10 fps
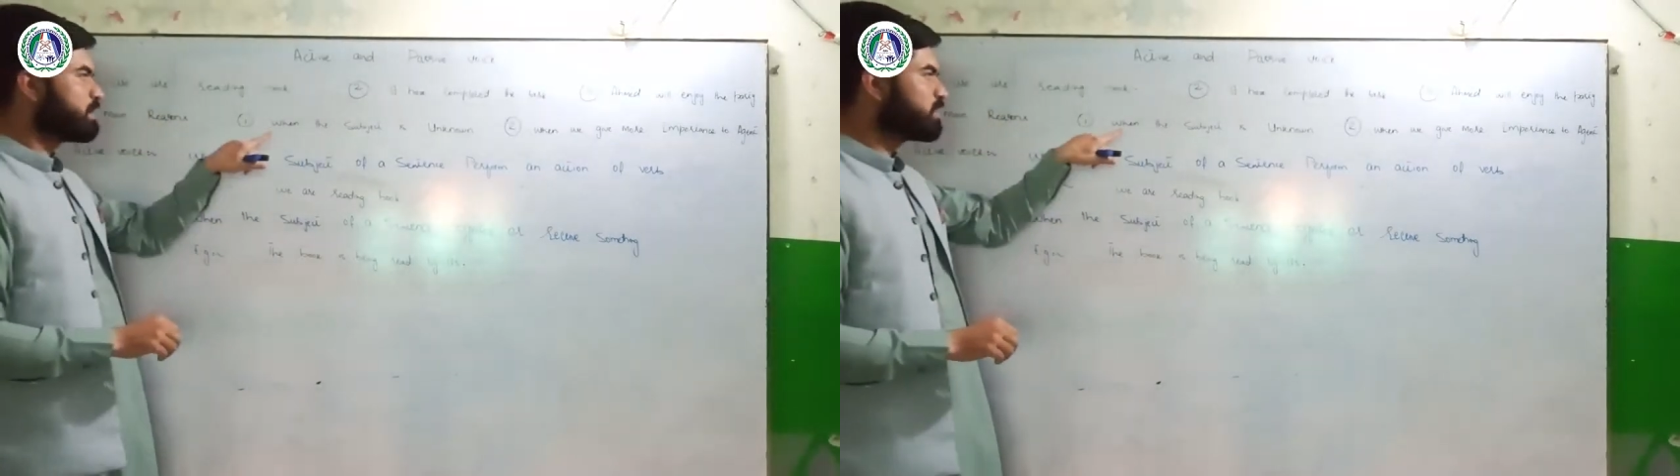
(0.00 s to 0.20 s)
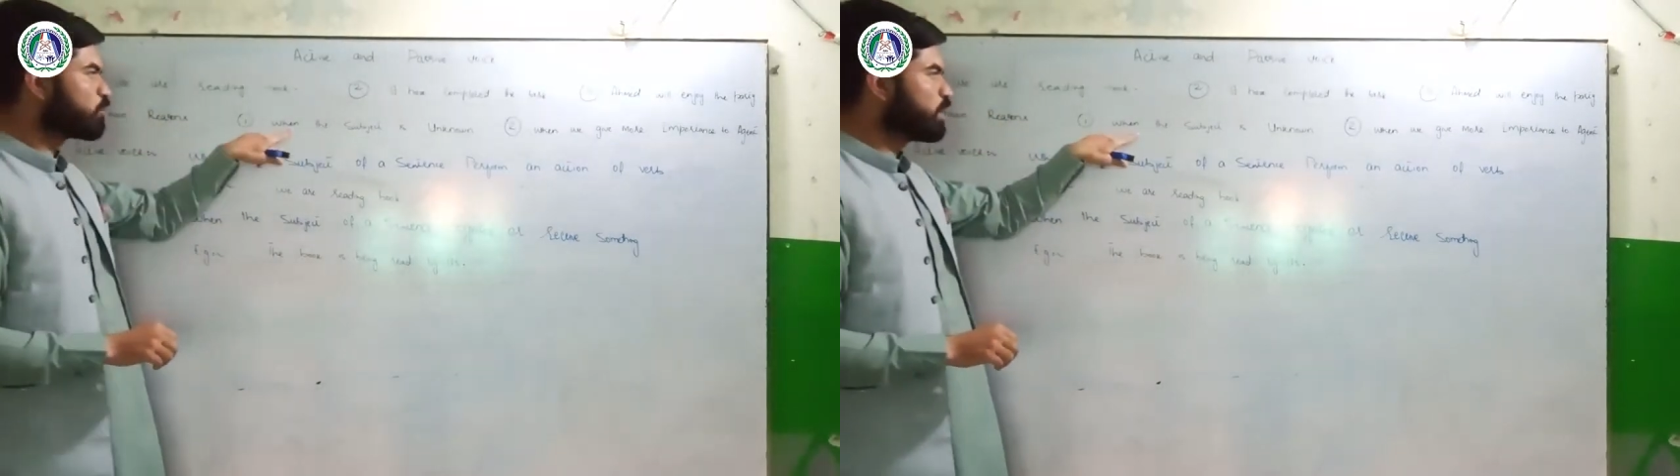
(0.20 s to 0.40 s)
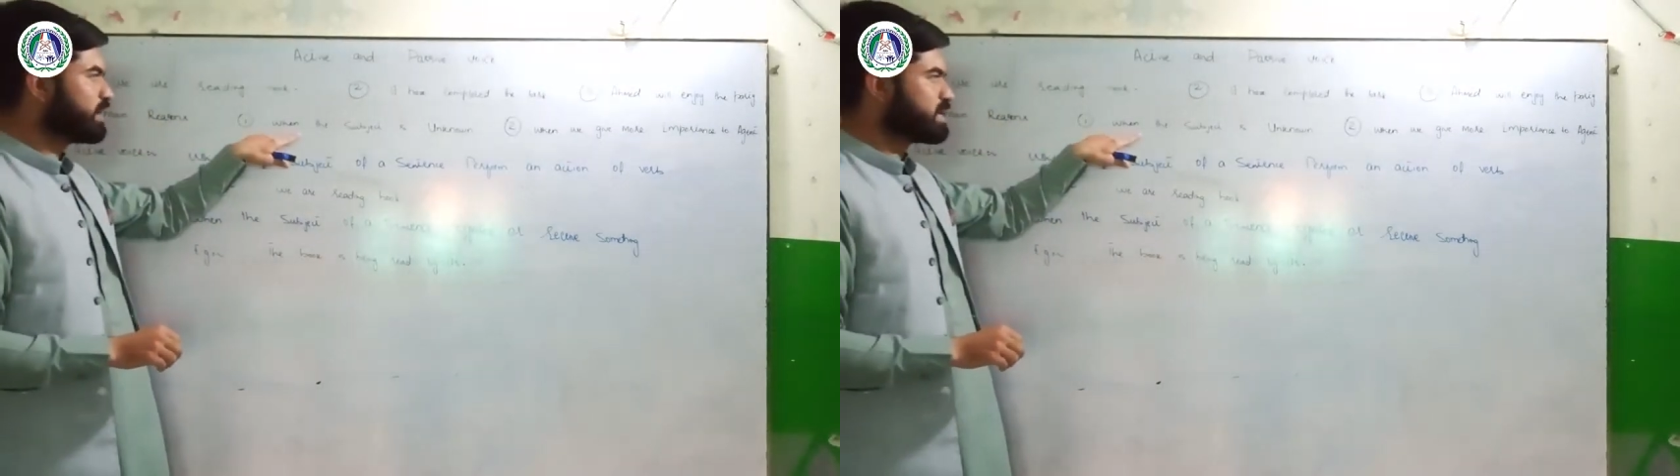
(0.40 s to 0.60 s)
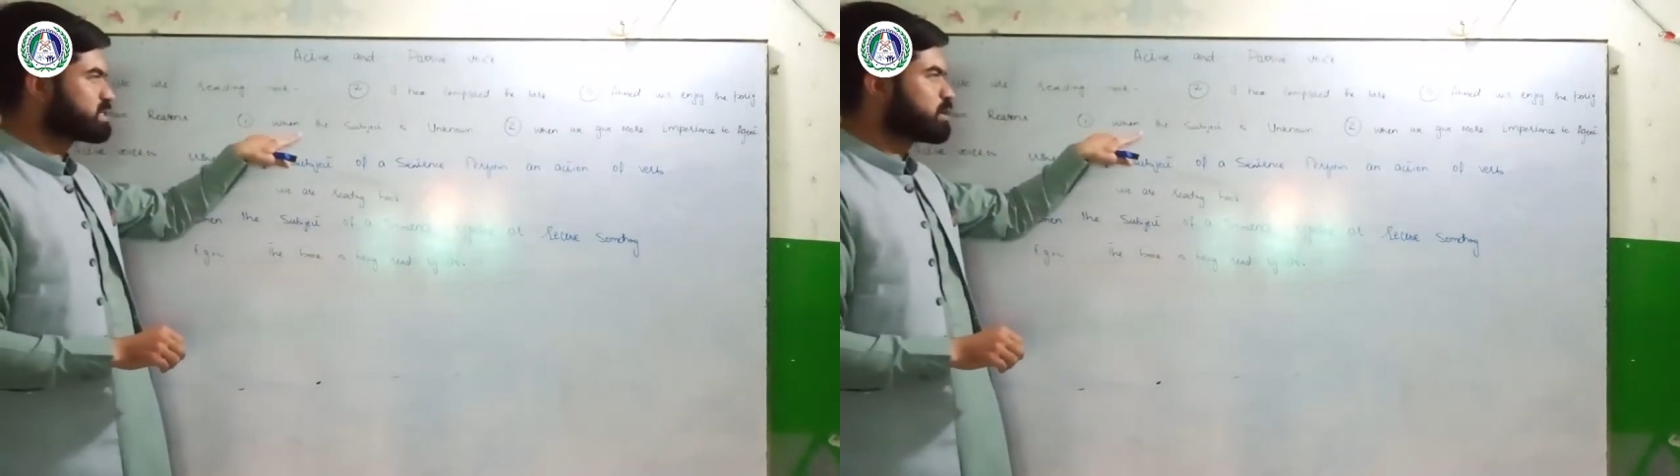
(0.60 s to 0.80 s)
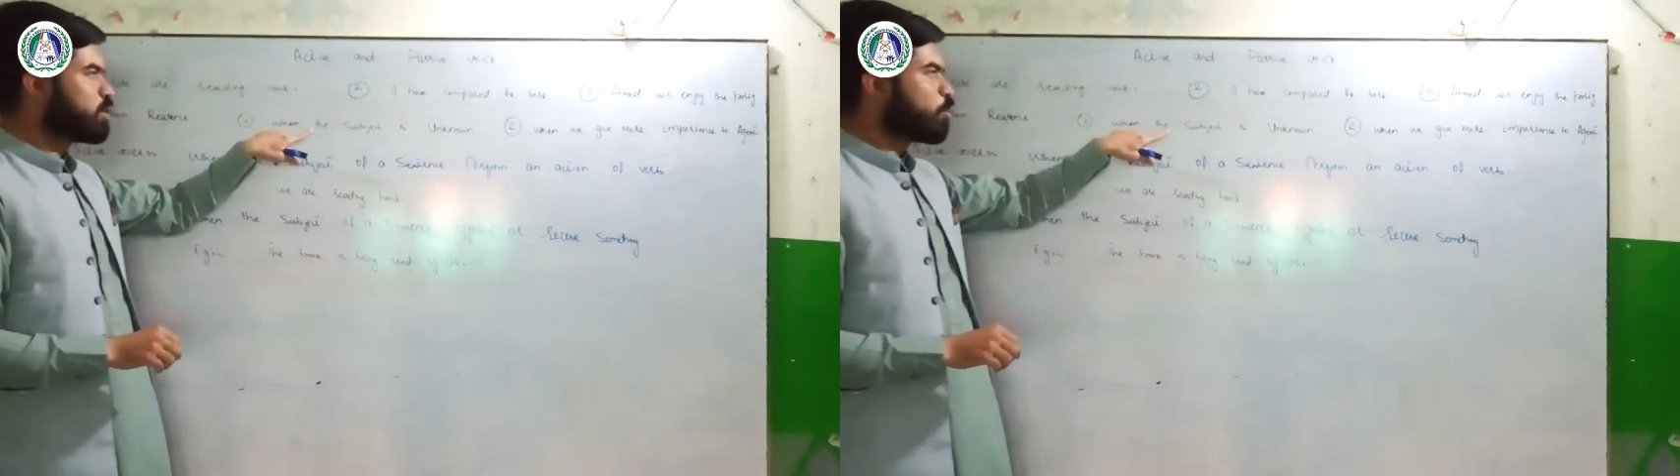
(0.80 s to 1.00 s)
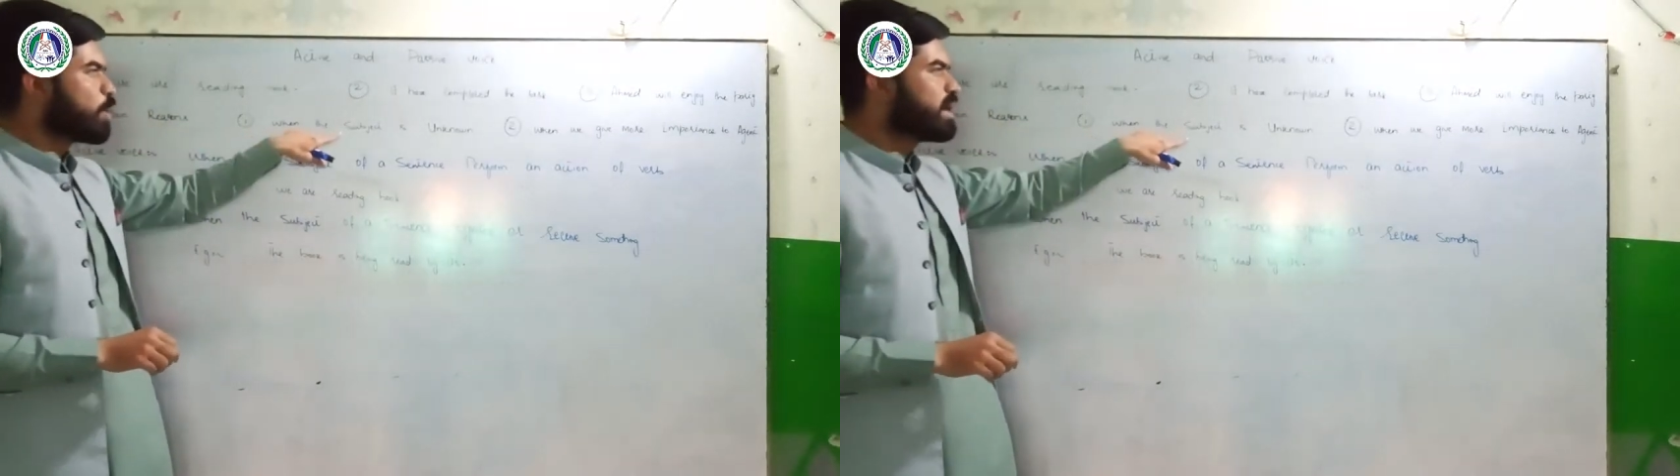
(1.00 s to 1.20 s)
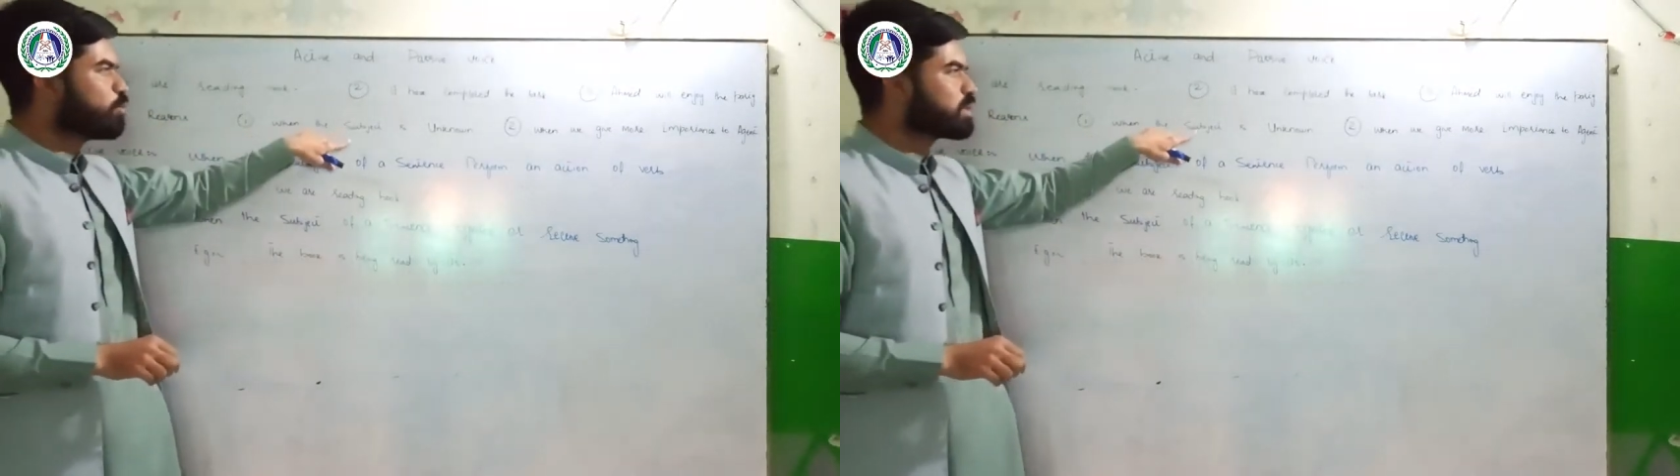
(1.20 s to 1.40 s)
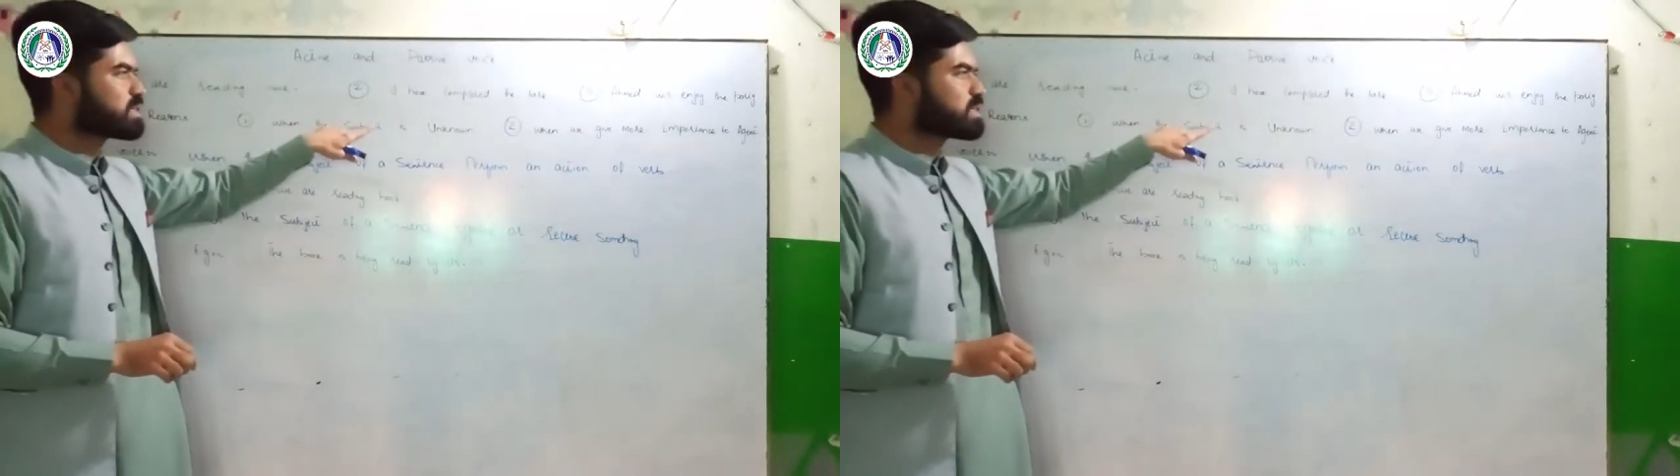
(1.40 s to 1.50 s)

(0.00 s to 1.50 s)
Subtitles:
Number one is whenever